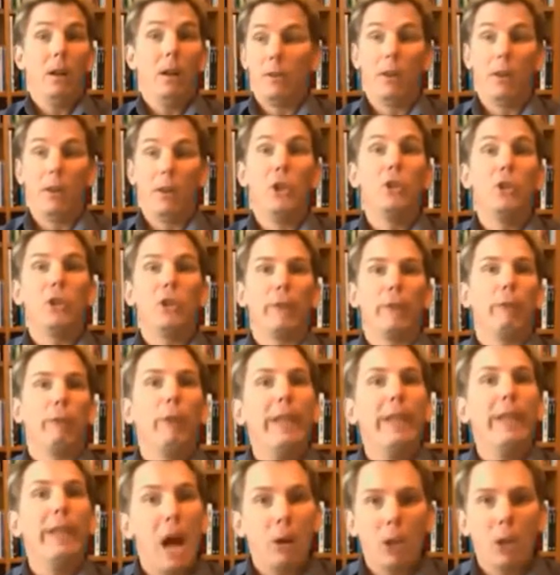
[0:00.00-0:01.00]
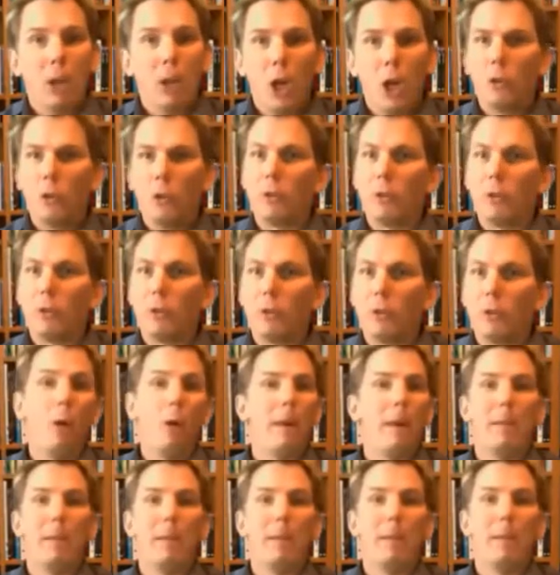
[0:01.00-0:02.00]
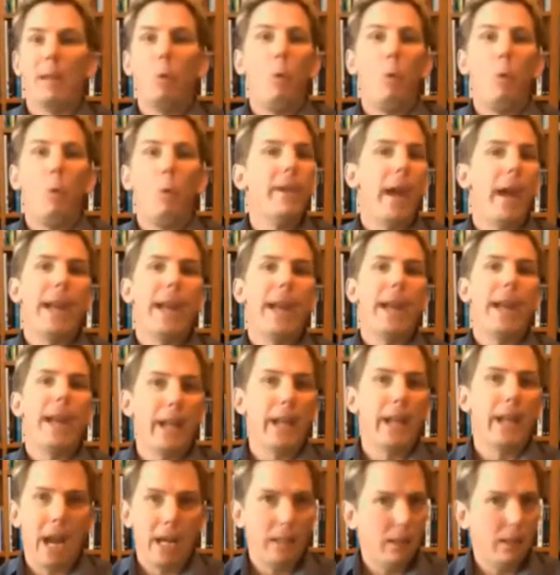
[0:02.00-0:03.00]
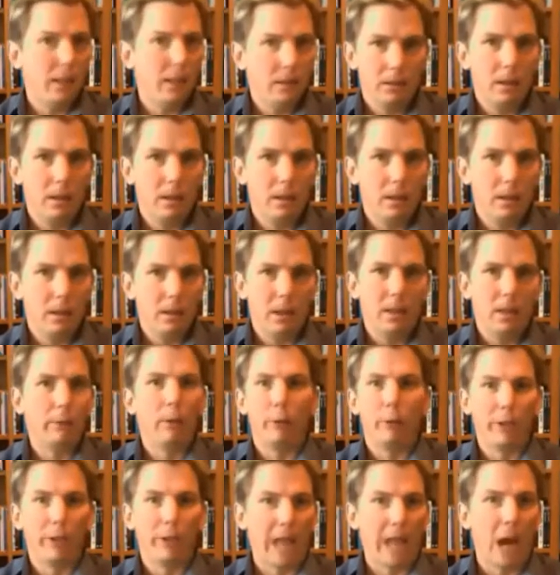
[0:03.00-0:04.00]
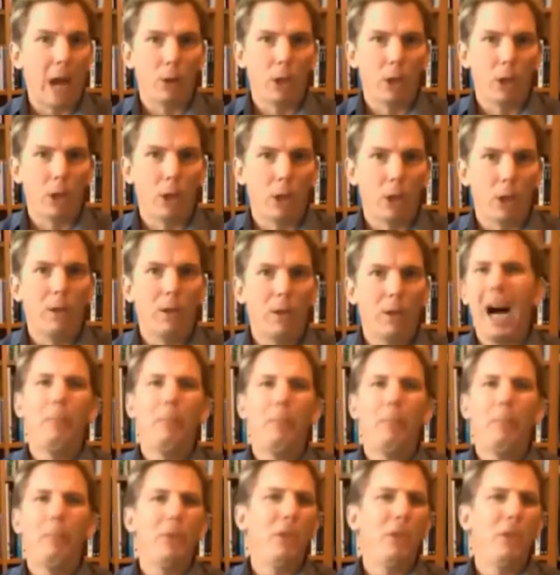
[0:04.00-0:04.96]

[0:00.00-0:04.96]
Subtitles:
They're used to free downloads or maybe $1.99 for a download.